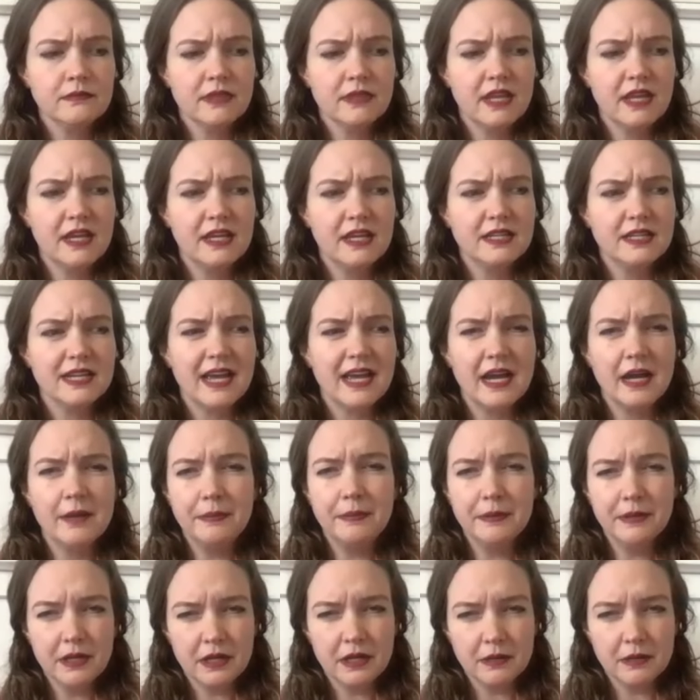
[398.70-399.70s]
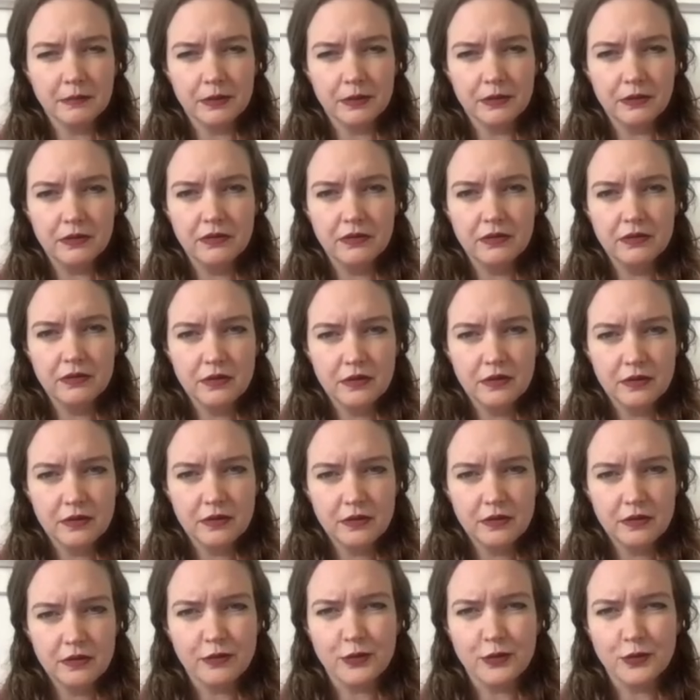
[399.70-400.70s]
and applicable
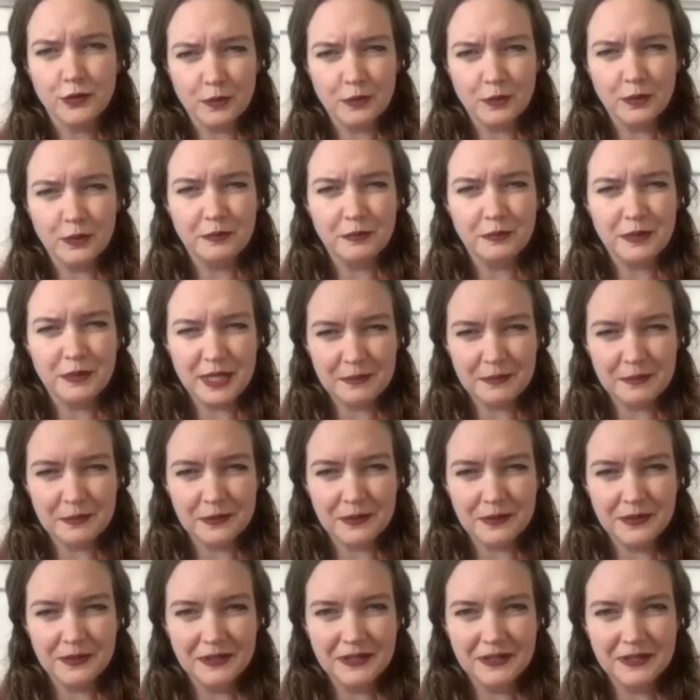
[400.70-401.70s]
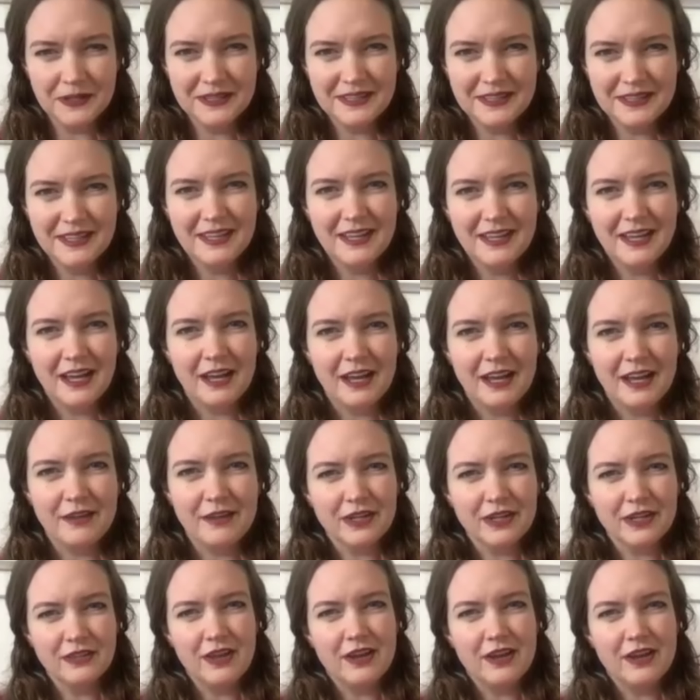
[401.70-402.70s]
for normal people Mm-hmm. I hmm. feel like
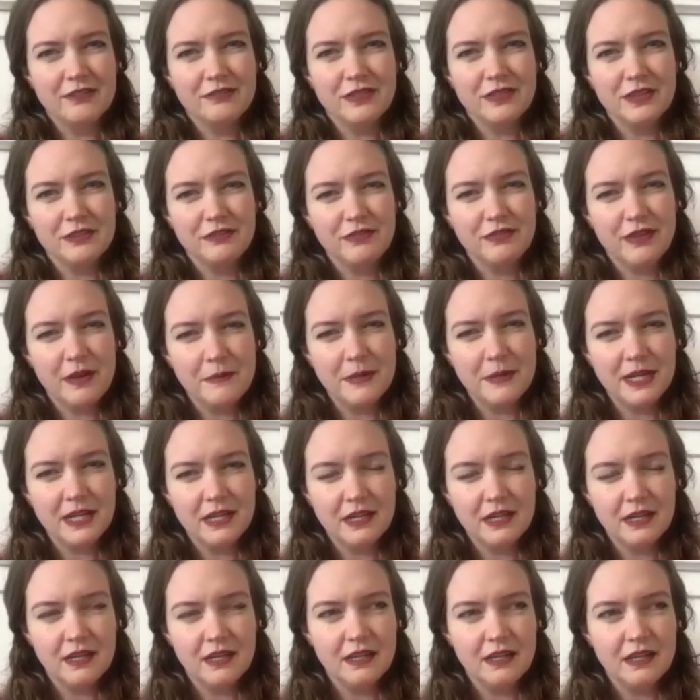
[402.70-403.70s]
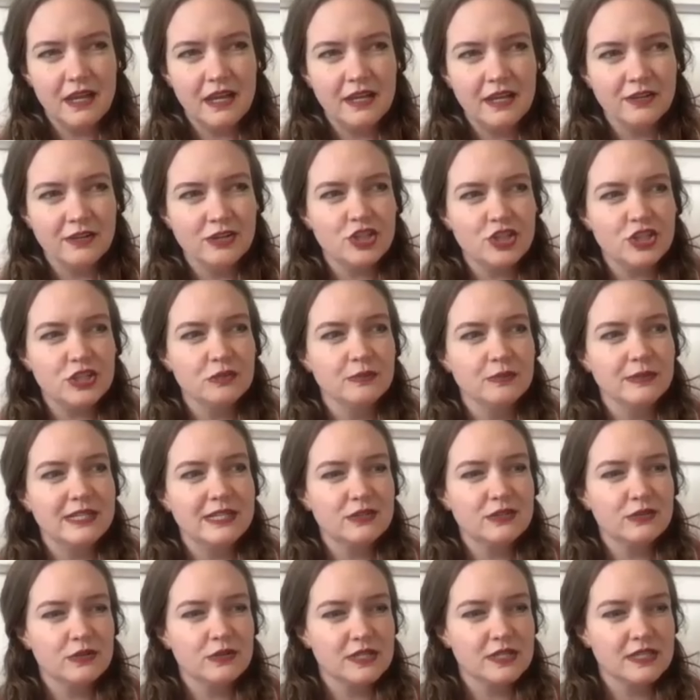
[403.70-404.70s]
a lot of the feminine energy
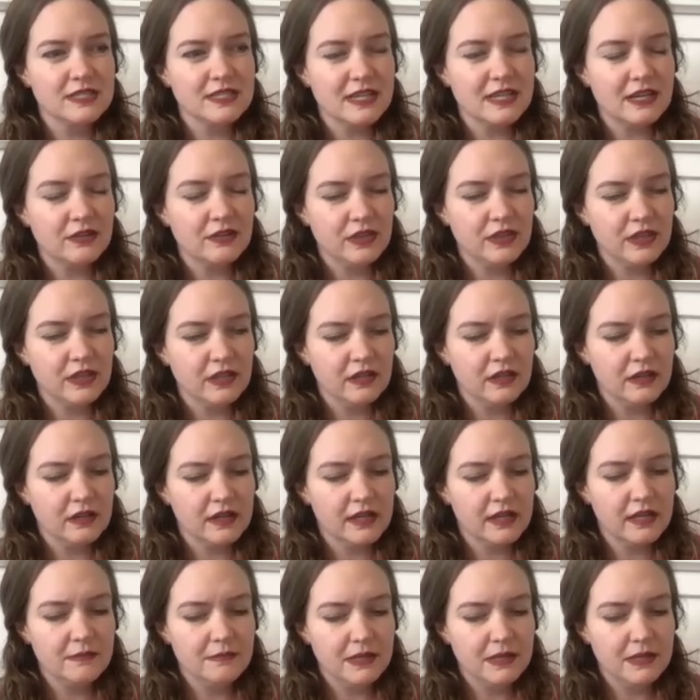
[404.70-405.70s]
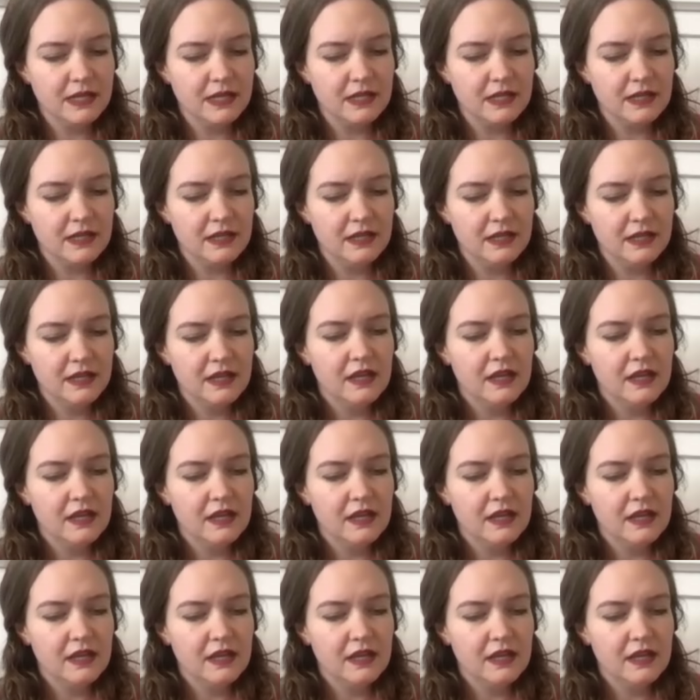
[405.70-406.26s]
resources out there can be